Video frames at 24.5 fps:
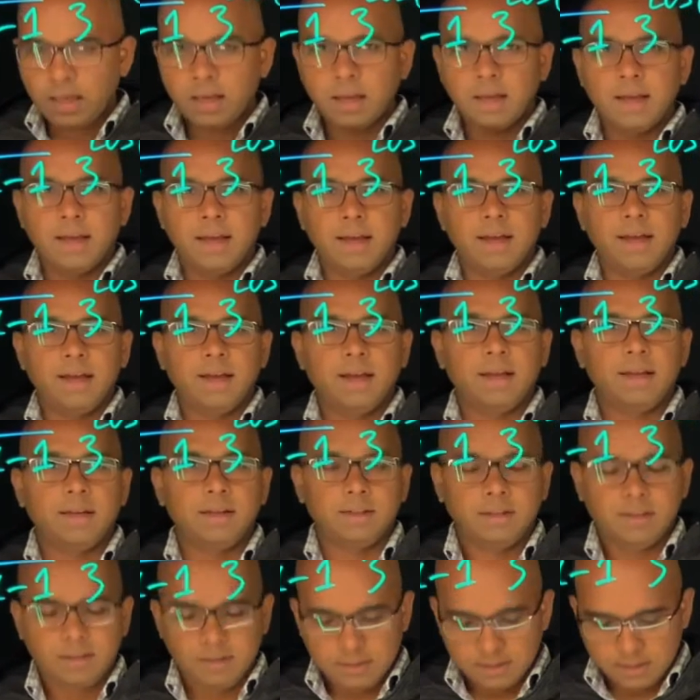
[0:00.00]
and
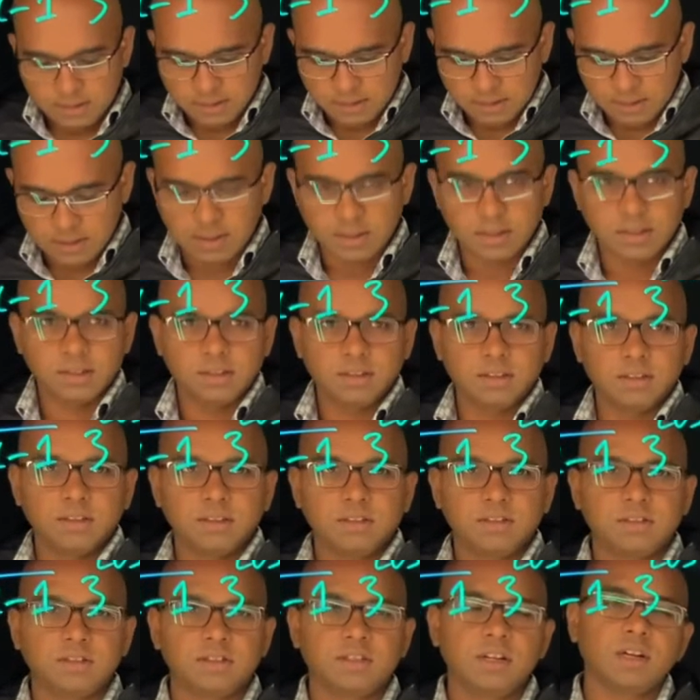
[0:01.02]

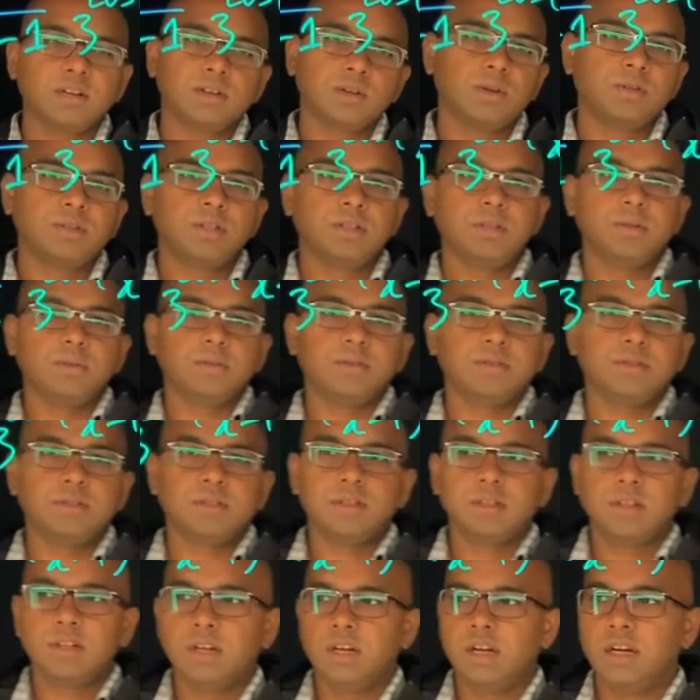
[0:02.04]
it's not continuous
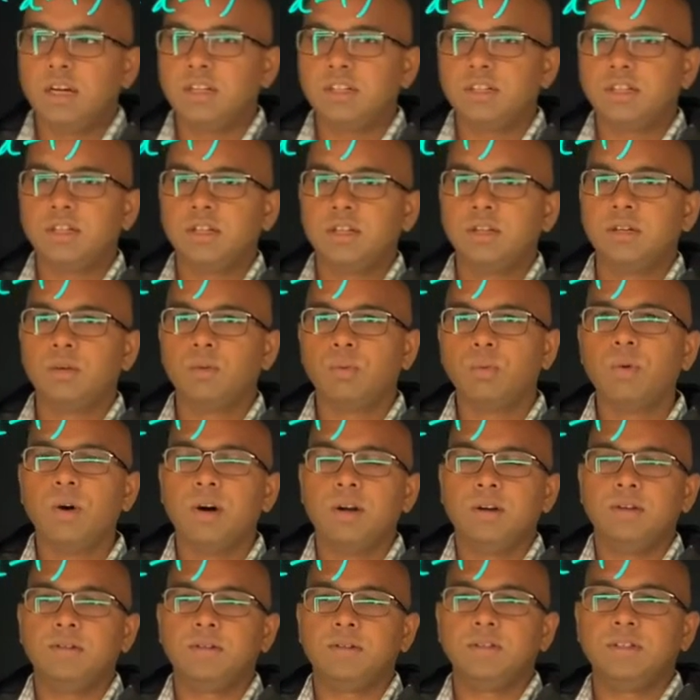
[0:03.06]
at 1.